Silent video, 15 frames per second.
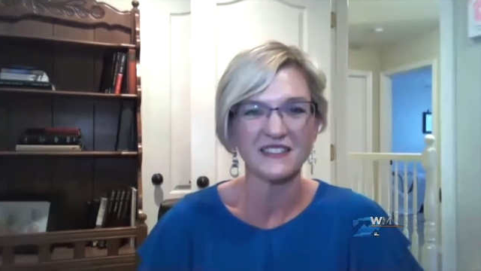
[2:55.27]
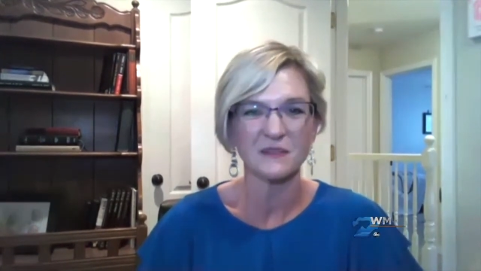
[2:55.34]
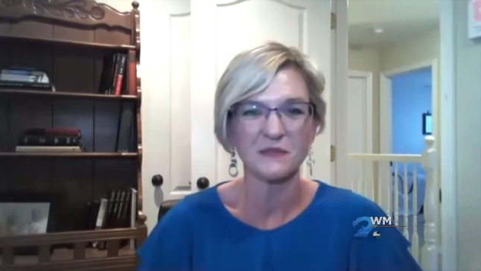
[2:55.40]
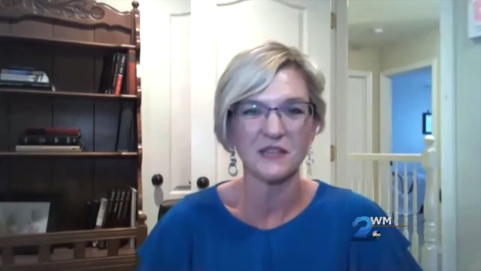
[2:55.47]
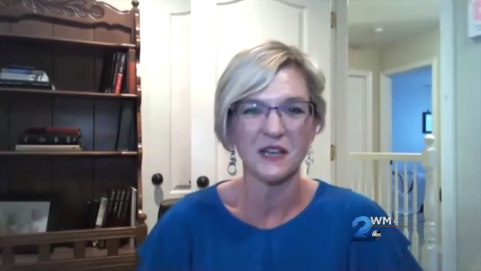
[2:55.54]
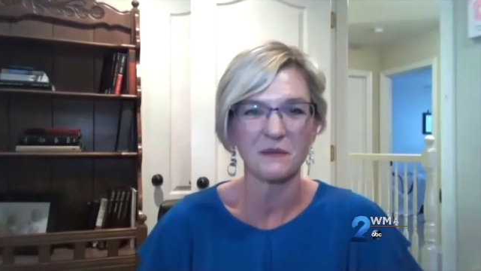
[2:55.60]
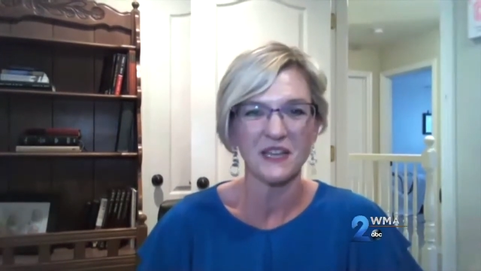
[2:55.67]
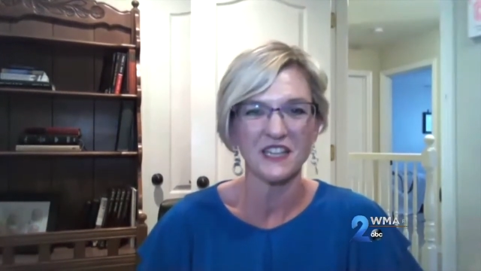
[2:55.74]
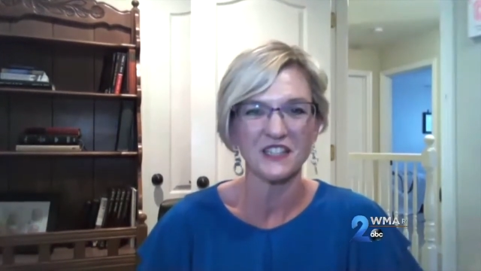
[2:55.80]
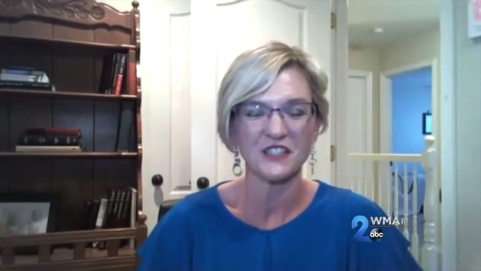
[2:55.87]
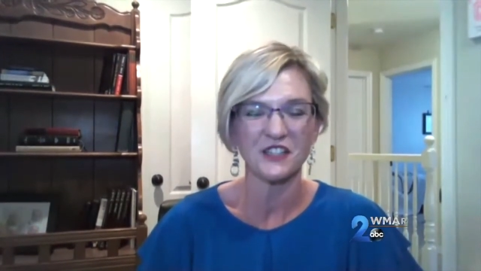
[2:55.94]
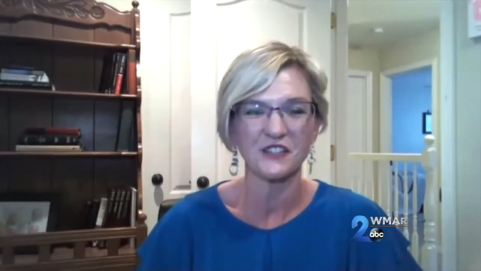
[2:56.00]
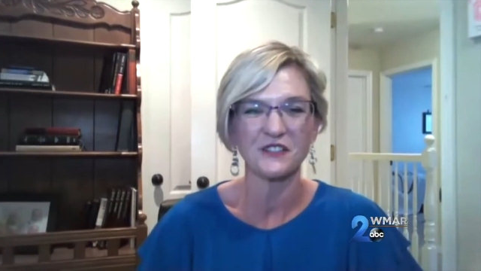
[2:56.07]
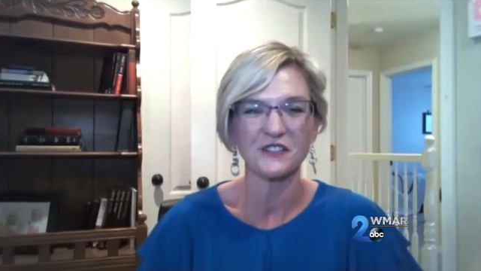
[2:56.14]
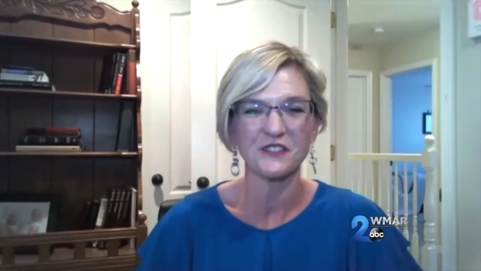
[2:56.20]
some tummy
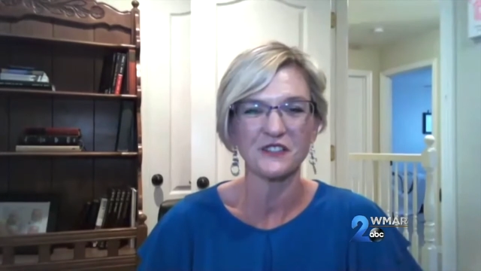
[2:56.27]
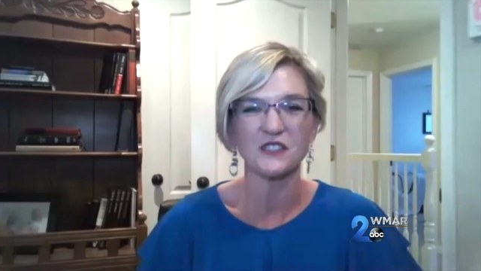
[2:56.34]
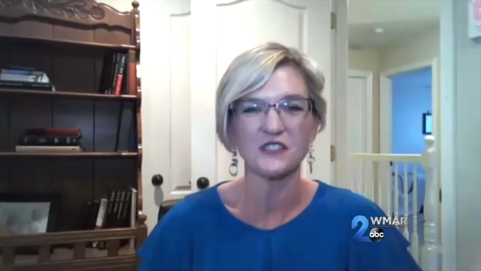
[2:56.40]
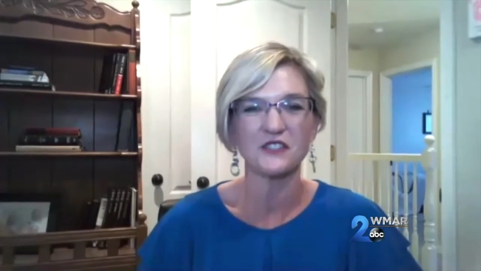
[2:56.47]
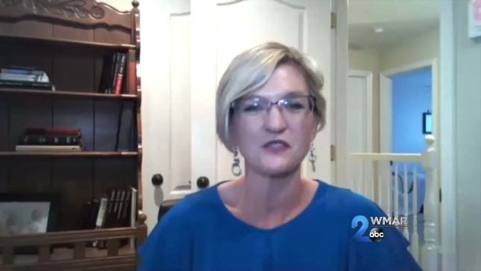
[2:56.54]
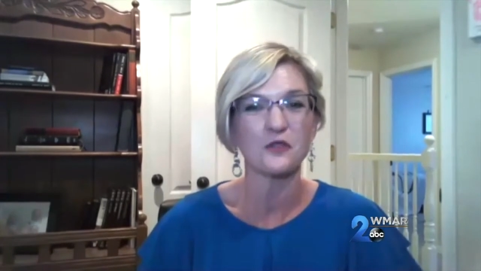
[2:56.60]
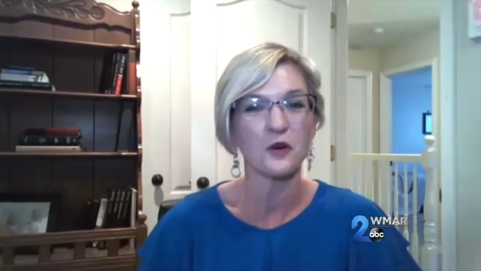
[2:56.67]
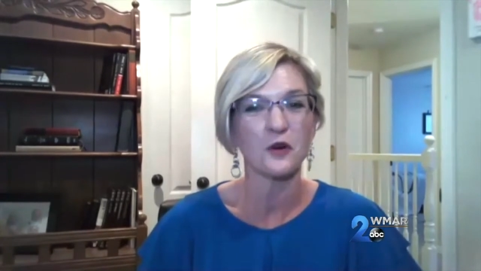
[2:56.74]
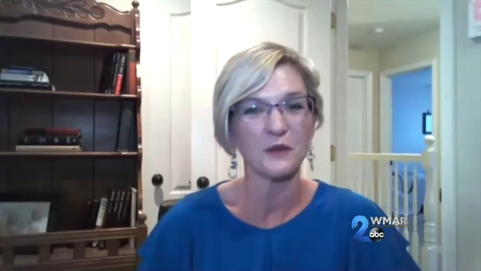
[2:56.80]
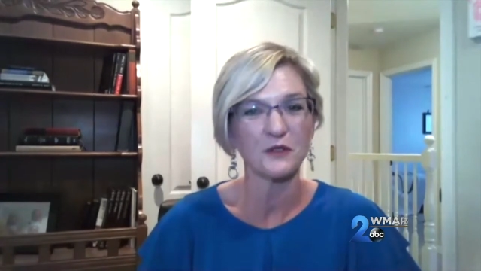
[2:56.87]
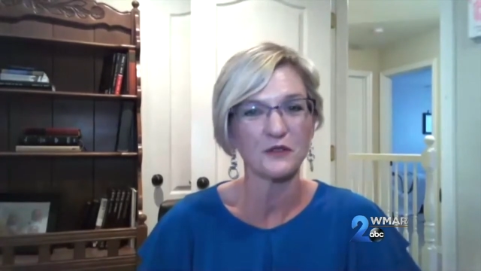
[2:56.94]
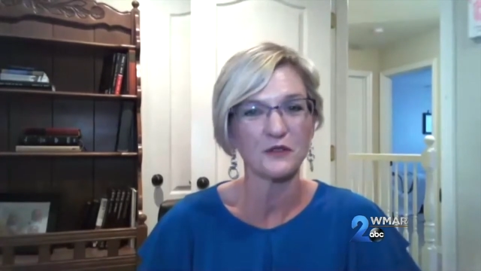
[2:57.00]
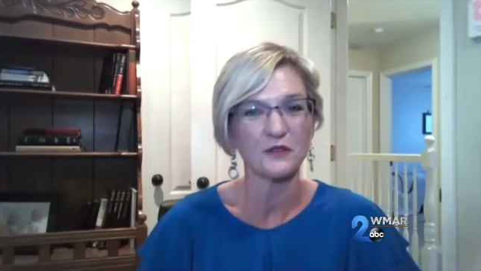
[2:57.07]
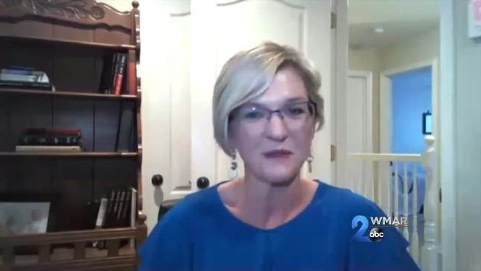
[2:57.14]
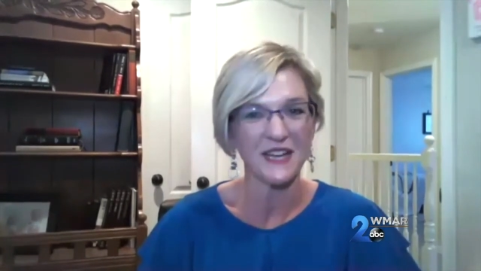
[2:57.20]
issues, which is normal
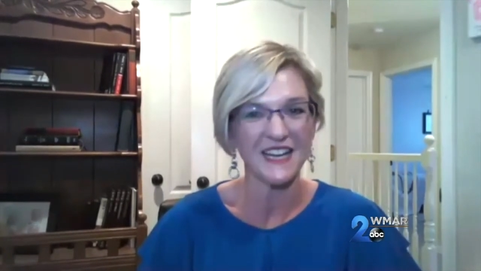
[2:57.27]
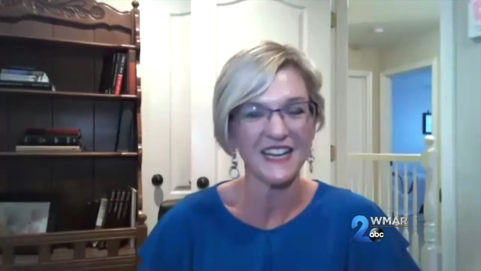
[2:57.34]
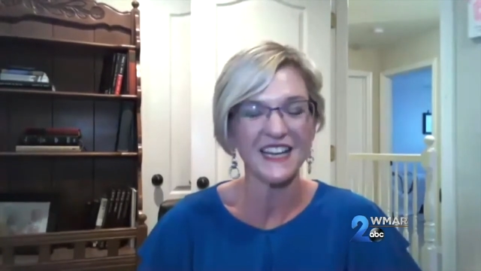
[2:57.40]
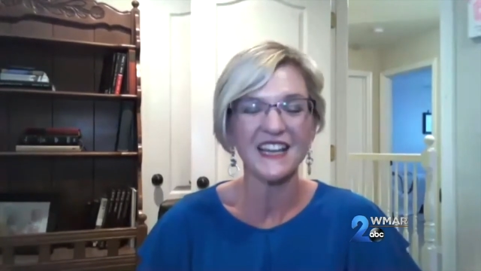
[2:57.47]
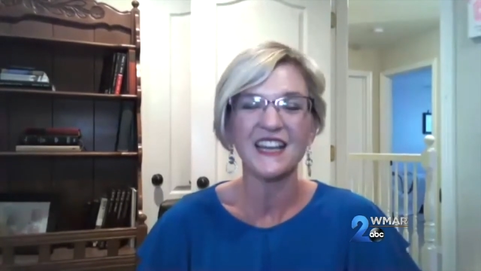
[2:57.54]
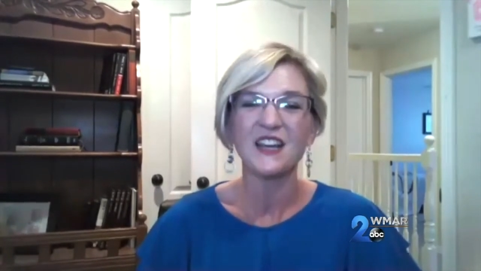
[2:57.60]
for me